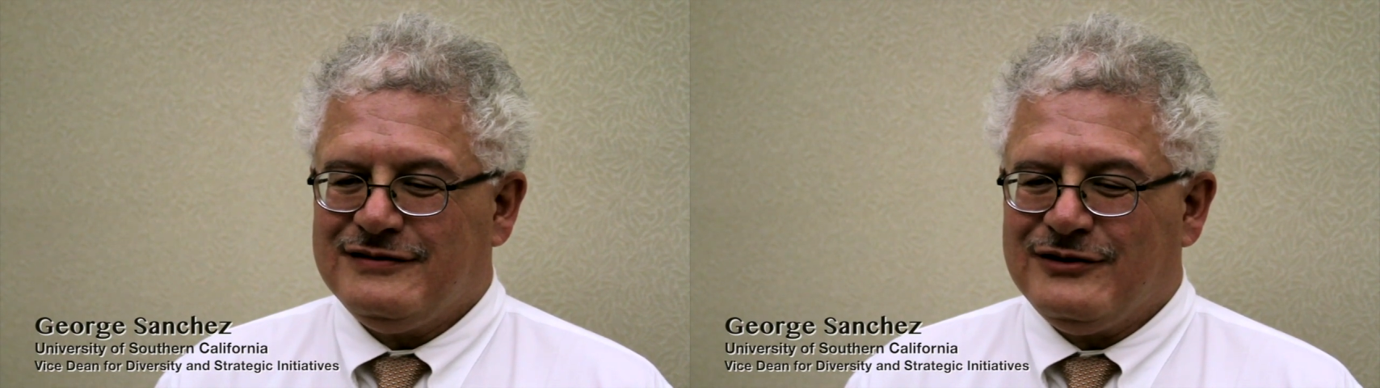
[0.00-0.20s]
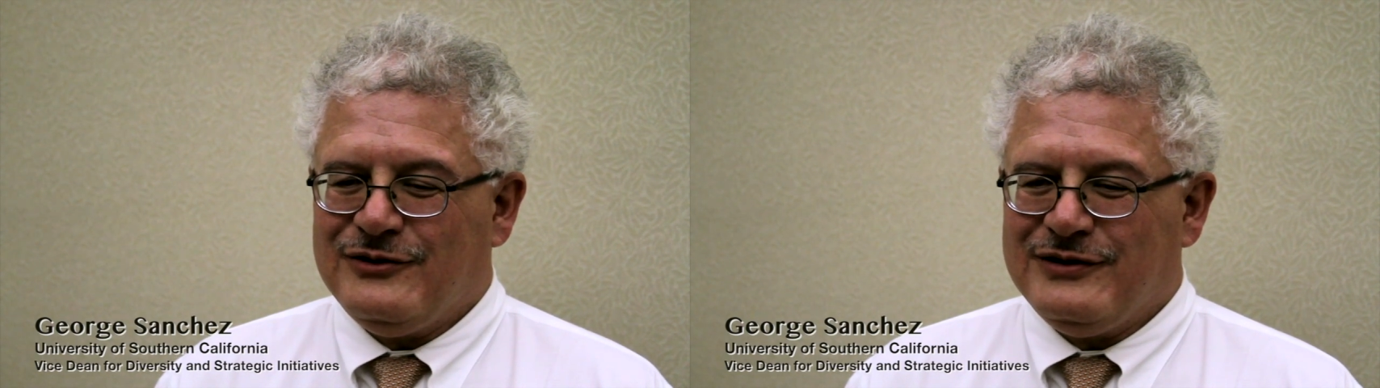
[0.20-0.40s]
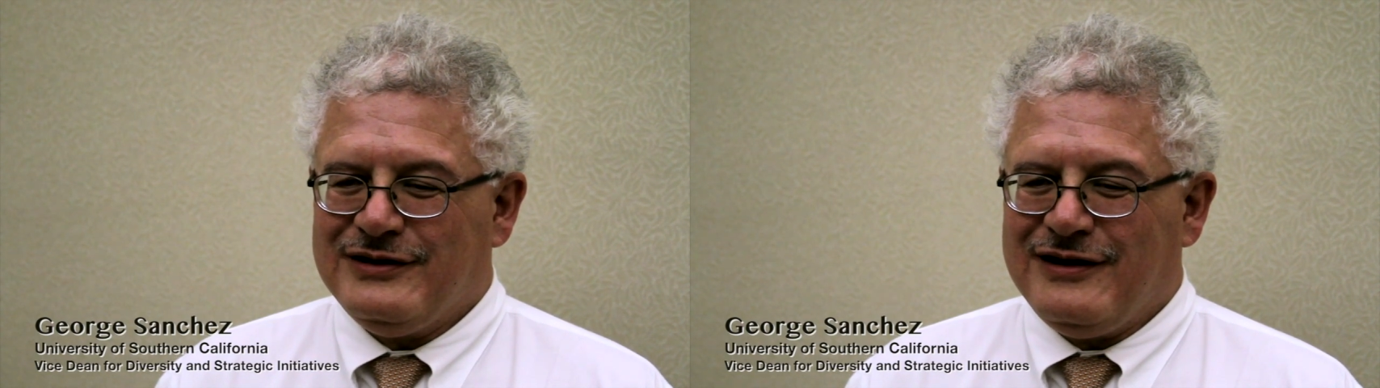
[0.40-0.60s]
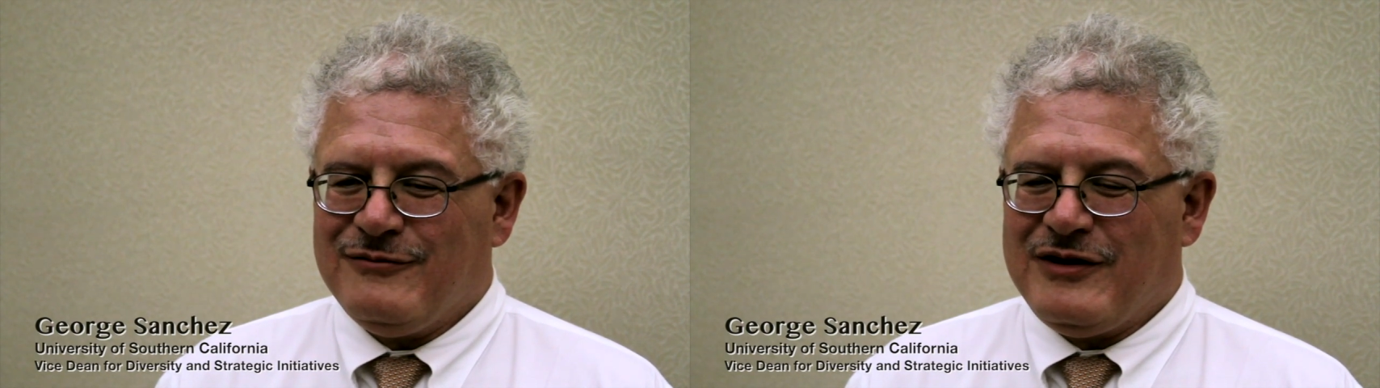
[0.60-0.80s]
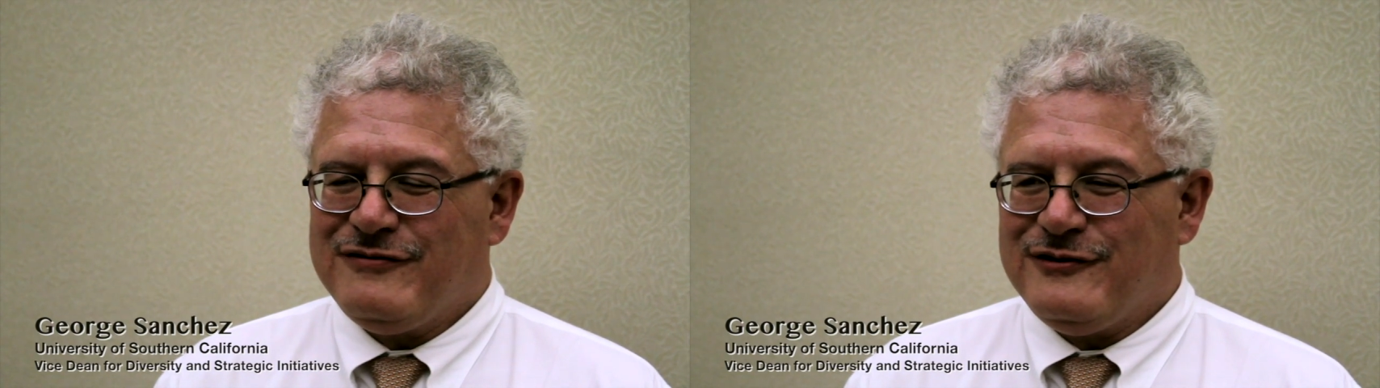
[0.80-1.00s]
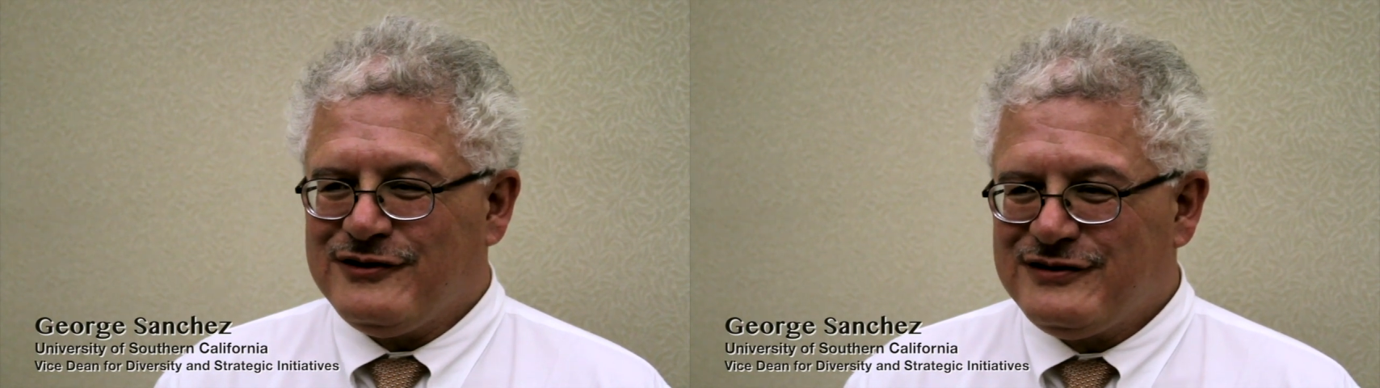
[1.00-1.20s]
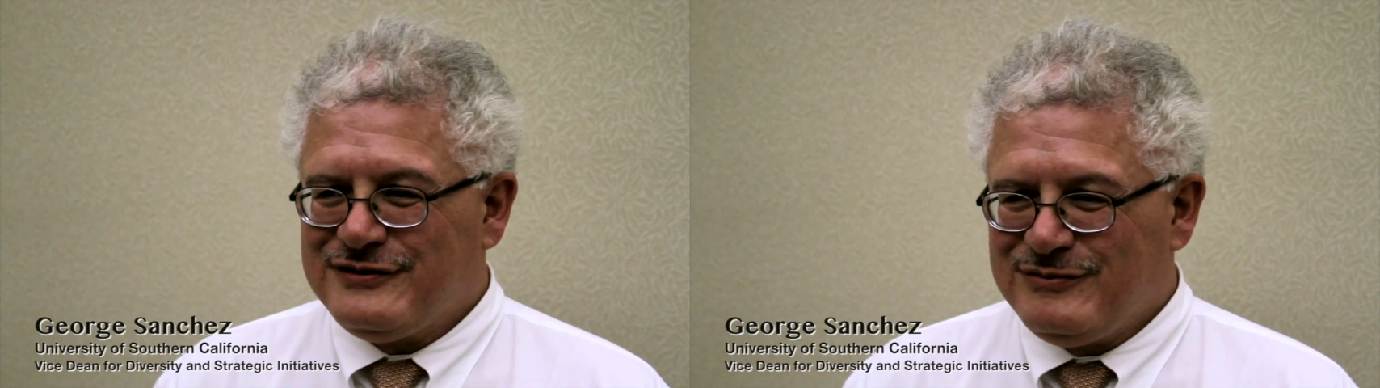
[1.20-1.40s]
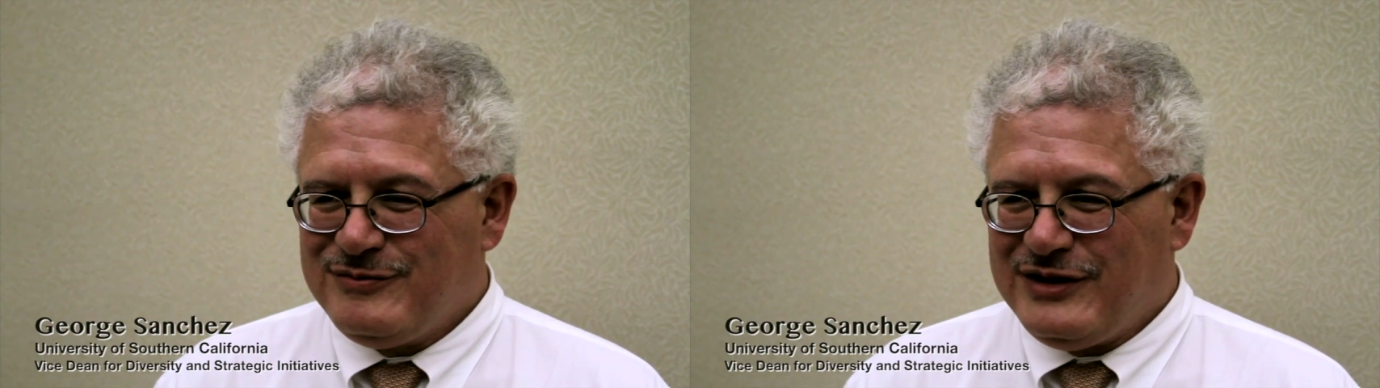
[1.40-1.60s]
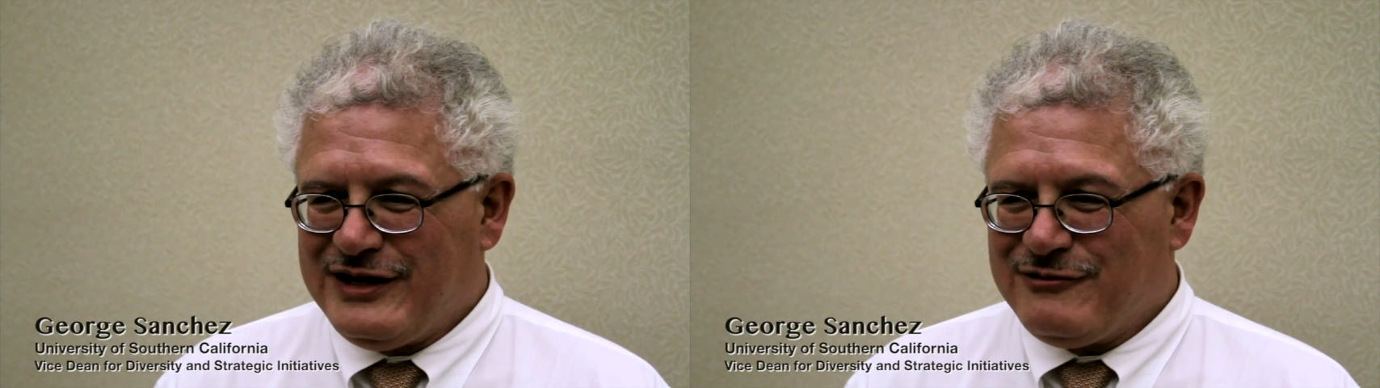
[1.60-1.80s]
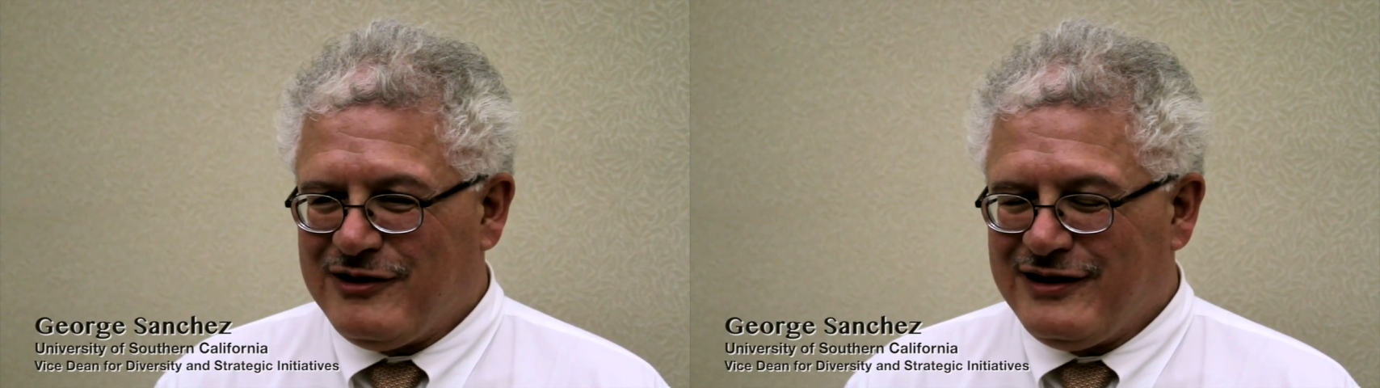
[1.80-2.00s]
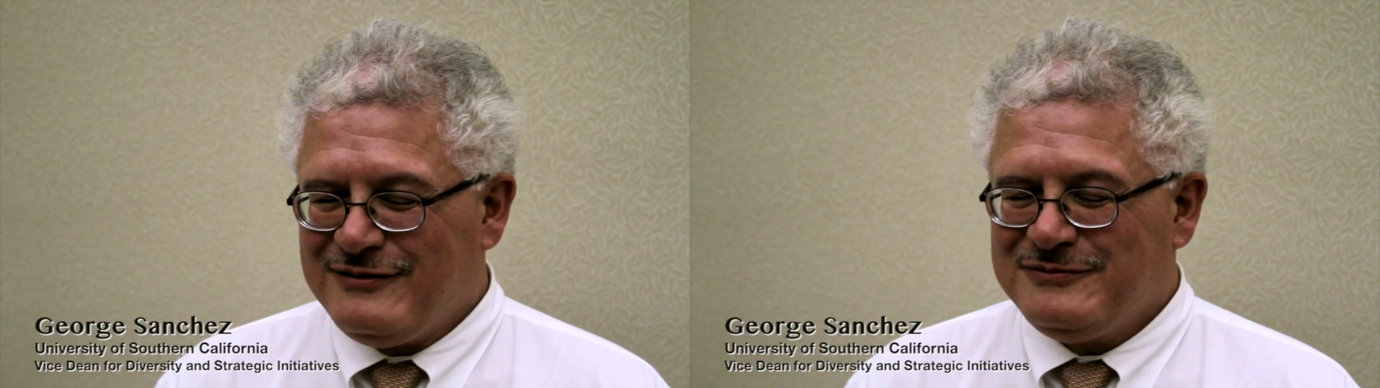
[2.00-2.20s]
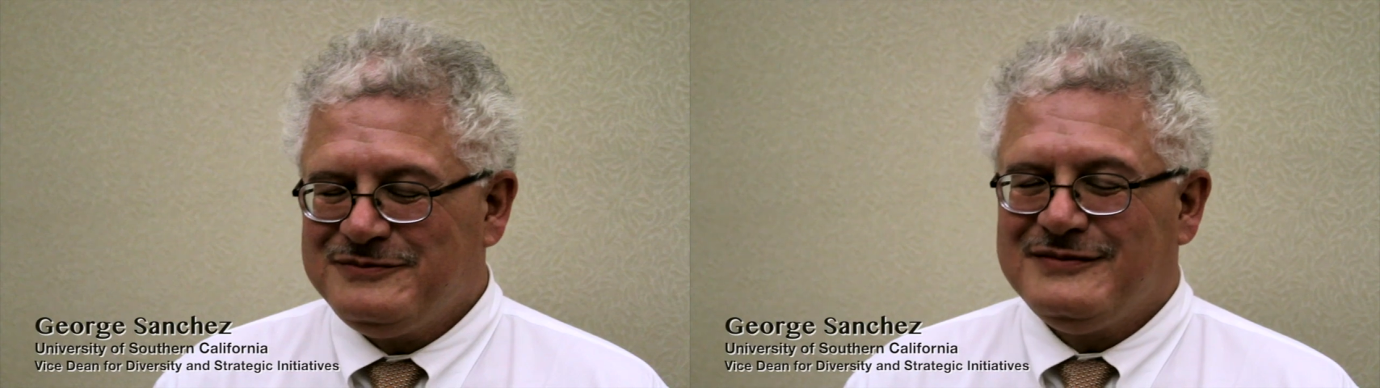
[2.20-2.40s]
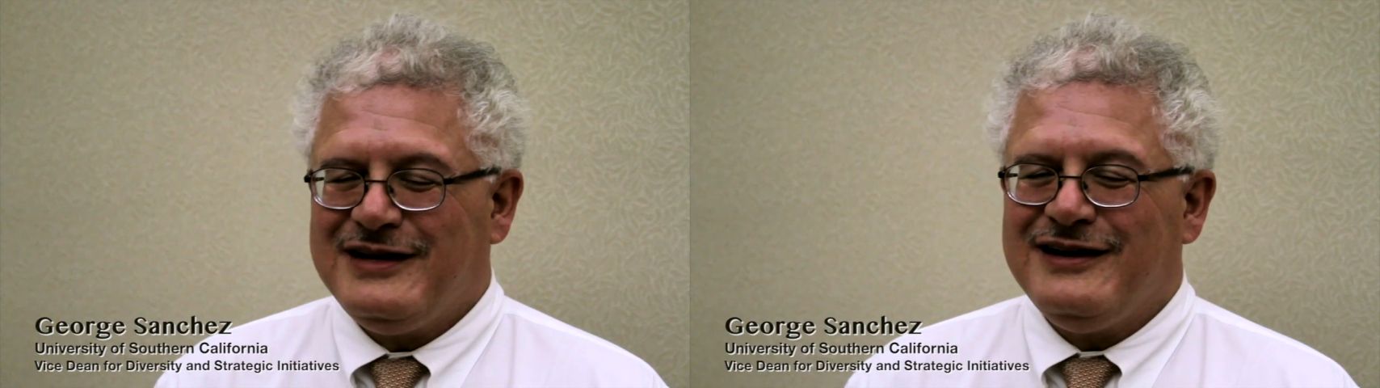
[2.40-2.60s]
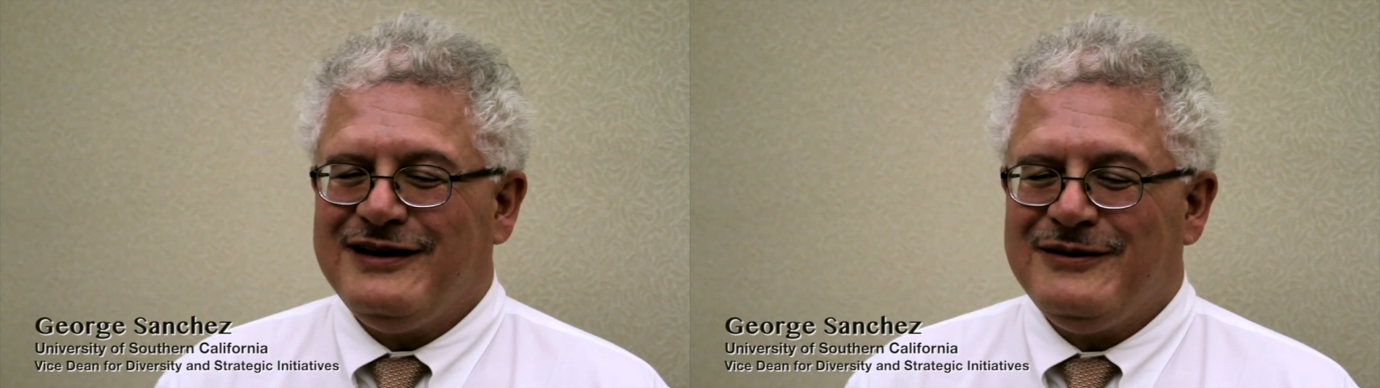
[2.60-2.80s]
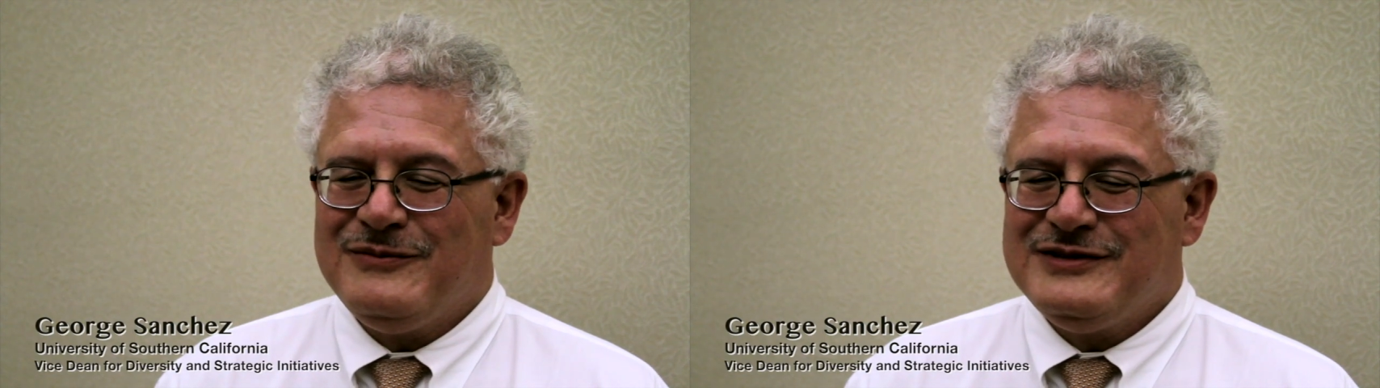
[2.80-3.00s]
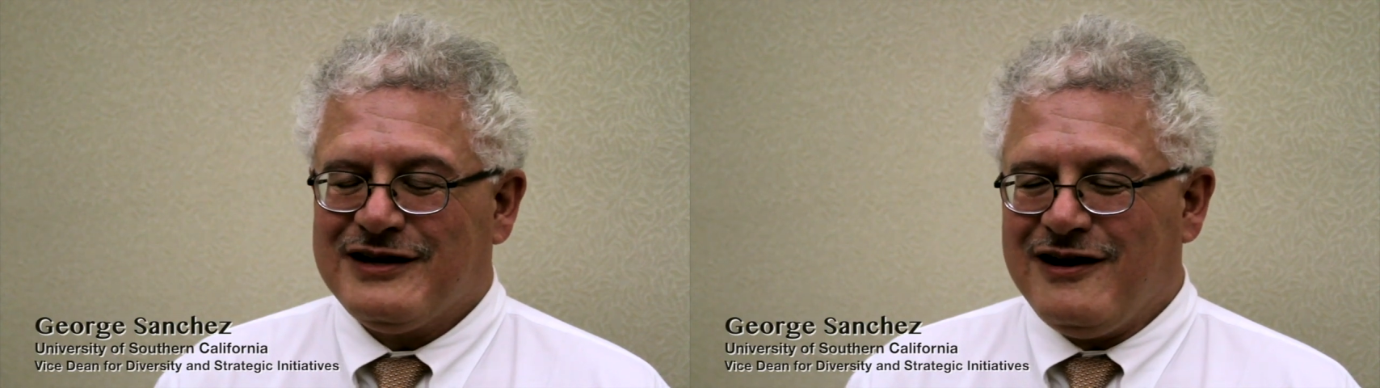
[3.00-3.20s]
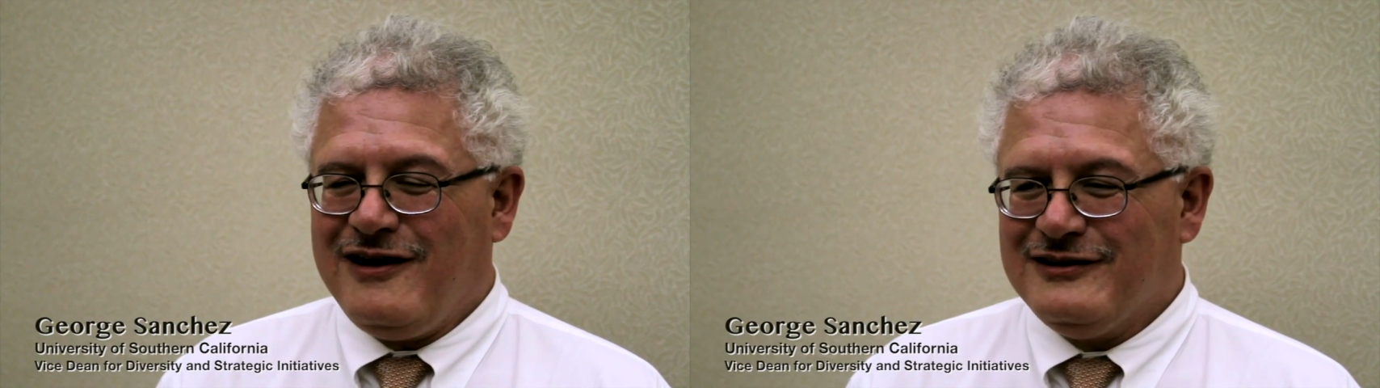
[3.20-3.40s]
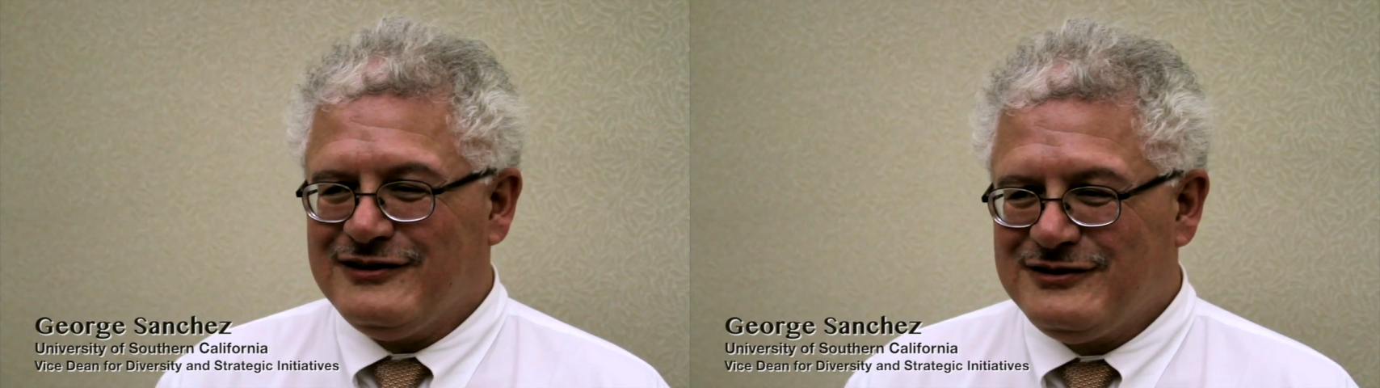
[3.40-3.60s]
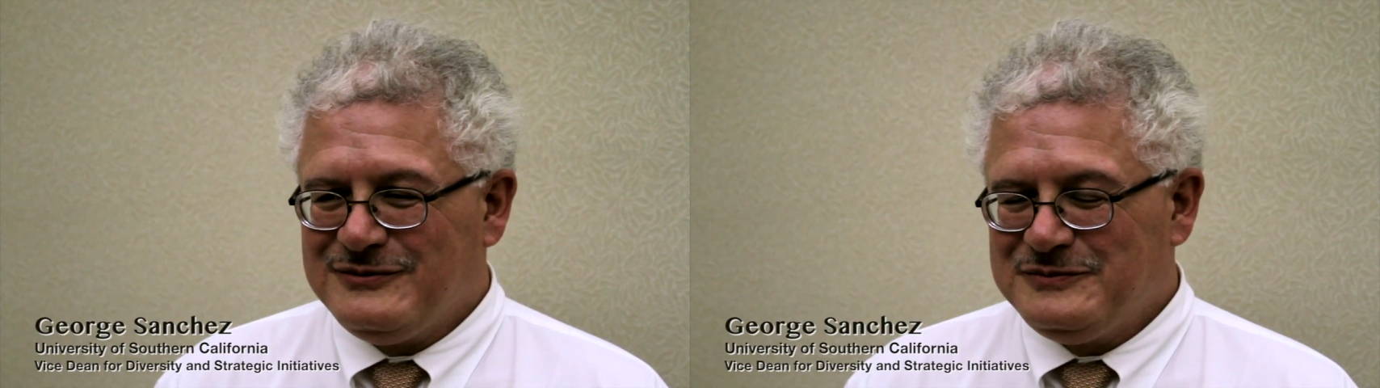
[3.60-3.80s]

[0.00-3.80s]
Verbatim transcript: going on my first plane ride uh, to college.